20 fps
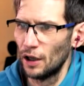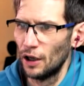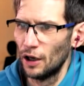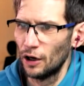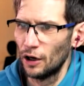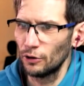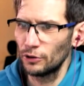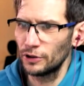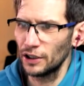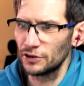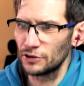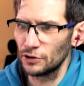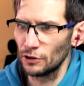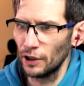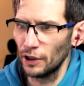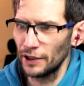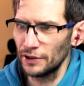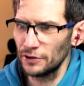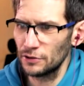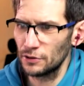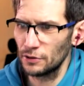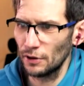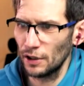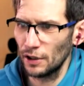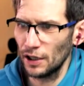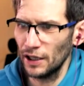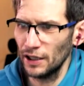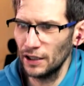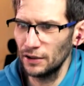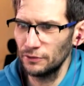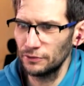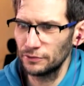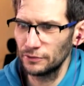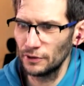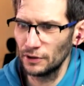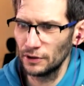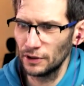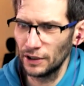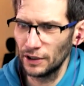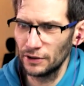Okay, so answer live,
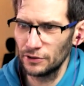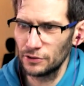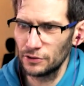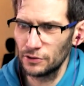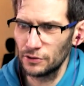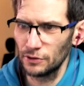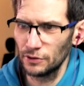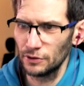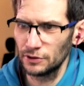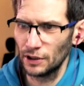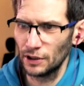answered.